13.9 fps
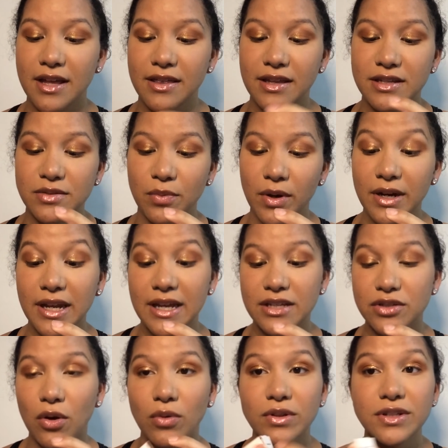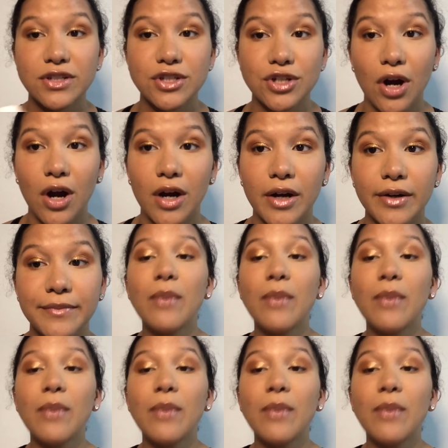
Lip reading: and this one is Golden Star.